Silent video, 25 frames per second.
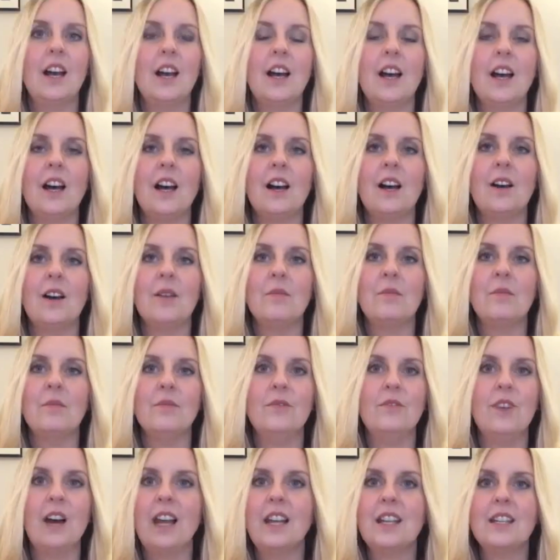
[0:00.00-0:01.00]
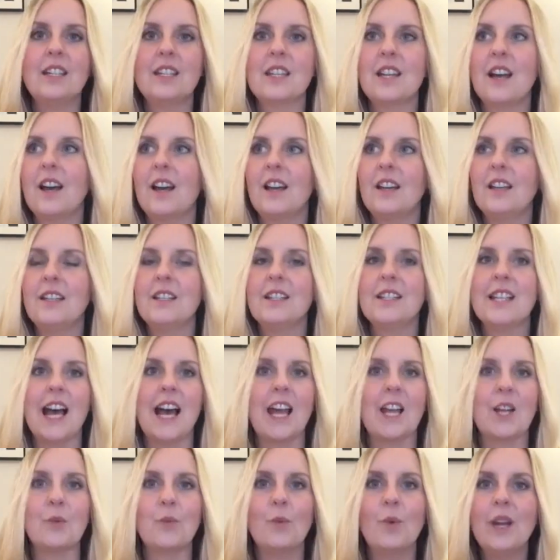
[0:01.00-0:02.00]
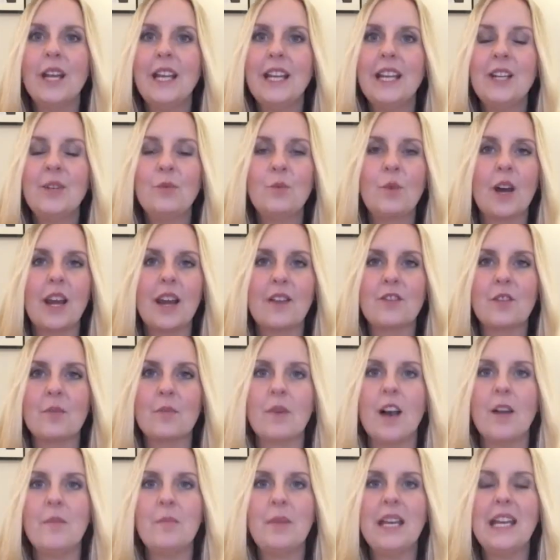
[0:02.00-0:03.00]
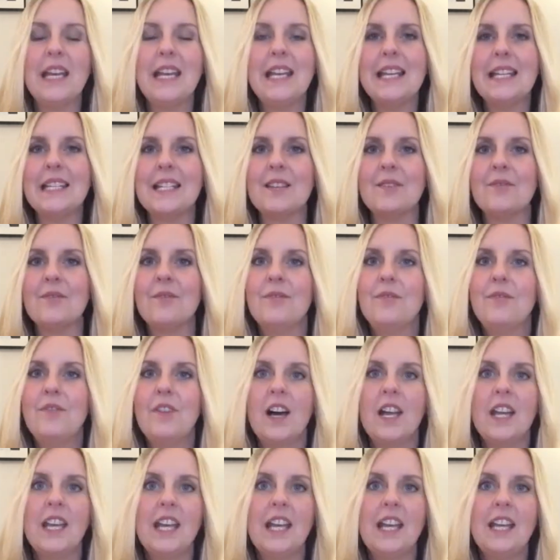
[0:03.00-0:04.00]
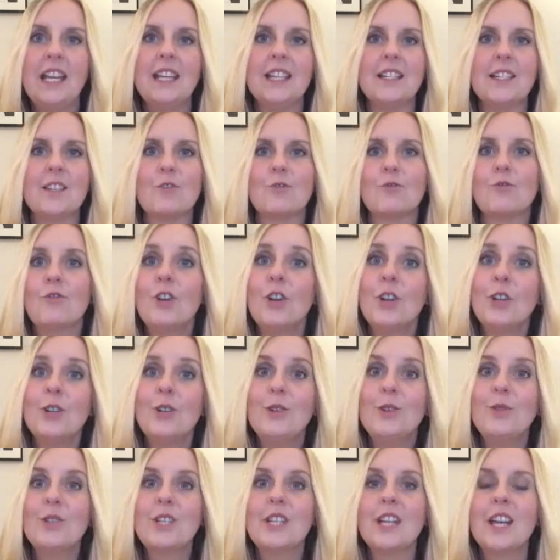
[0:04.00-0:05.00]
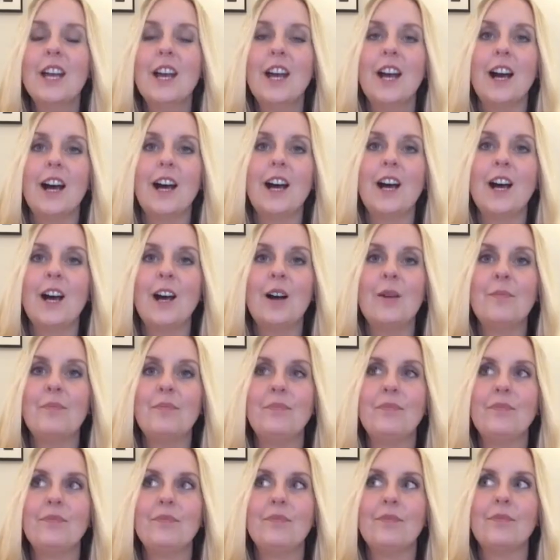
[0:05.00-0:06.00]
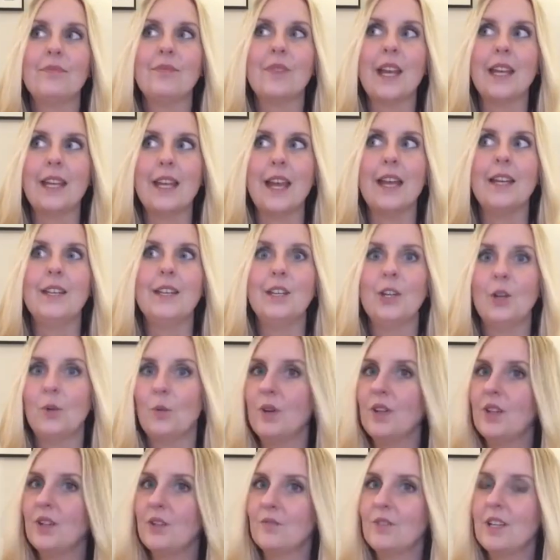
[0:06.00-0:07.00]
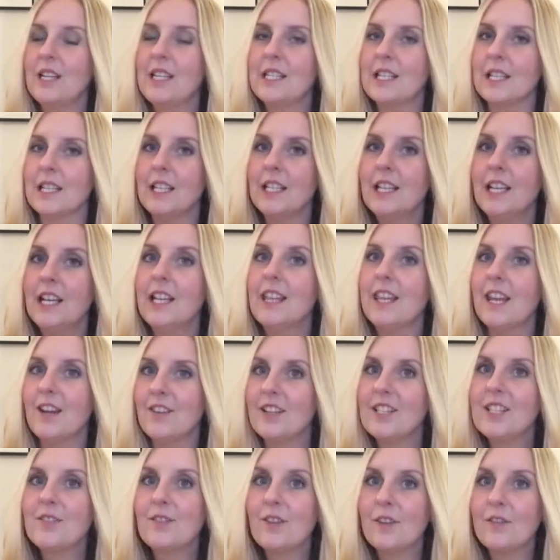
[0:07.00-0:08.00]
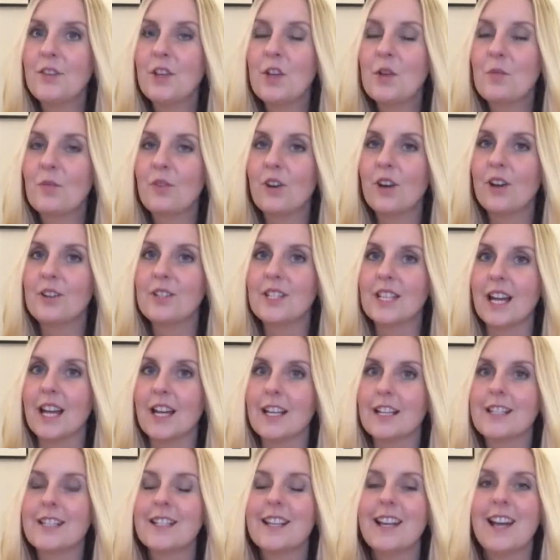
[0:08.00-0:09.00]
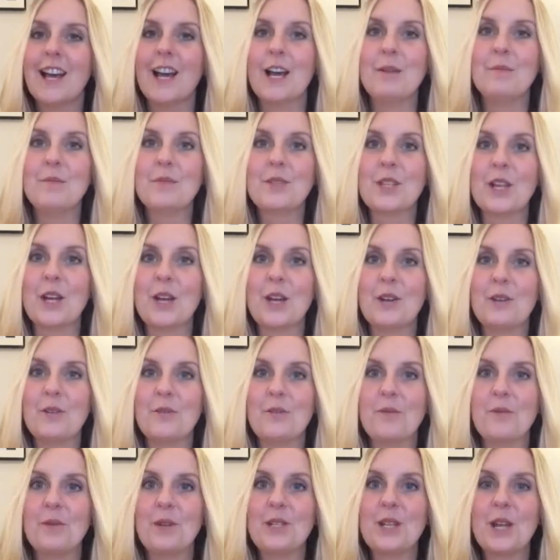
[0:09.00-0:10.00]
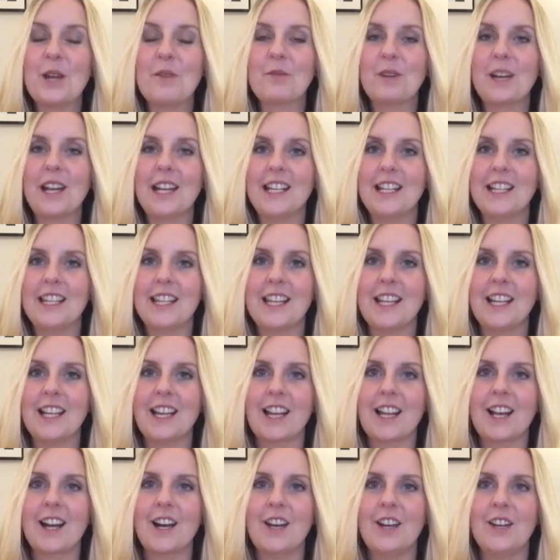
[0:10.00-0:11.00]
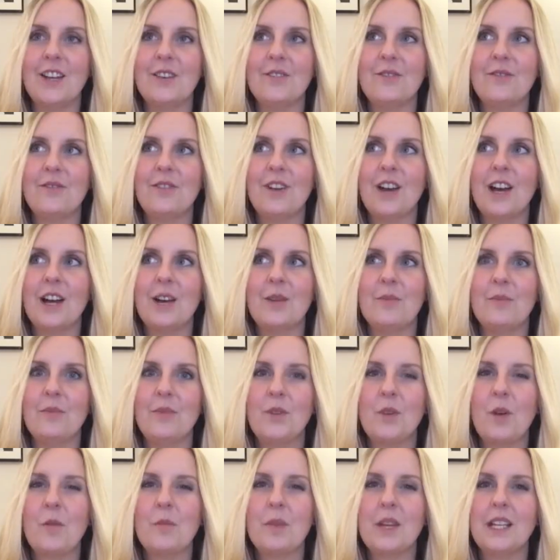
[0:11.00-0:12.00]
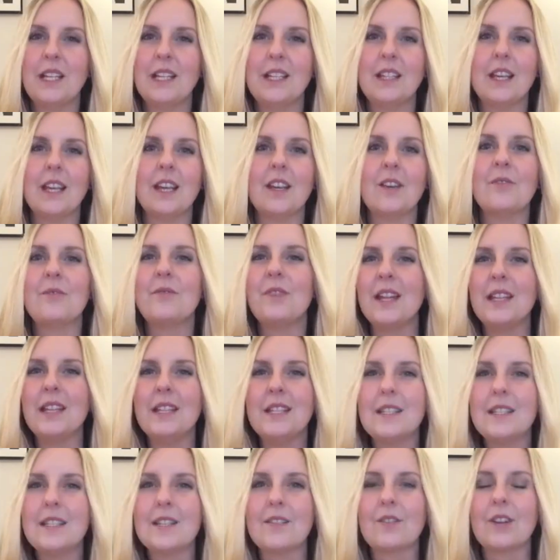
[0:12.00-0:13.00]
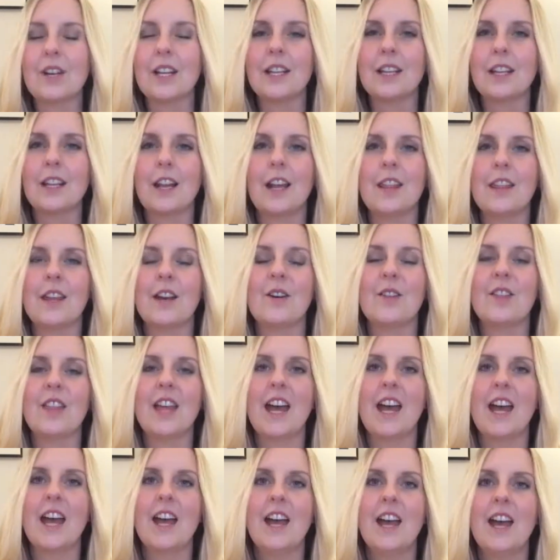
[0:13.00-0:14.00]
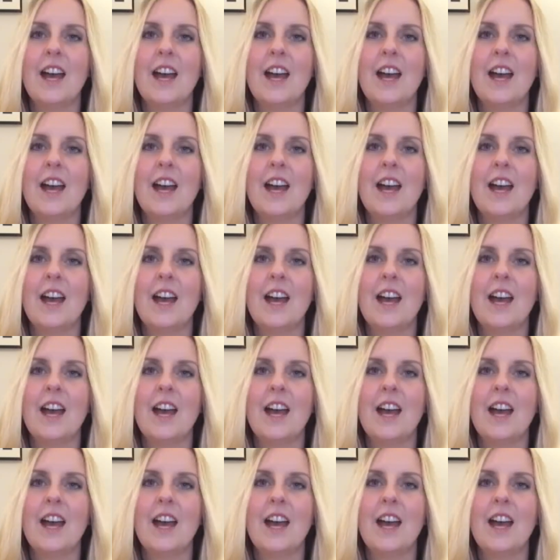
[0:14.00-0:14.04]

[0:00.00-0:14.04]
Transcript: um, Valentine's, Halloween, whatever it might be? Is it funny? Is it rude? Um, again, within reason, there is a review process. Um, so we don't want anything kind of, um, there won't be anything offensive or anything like that on there.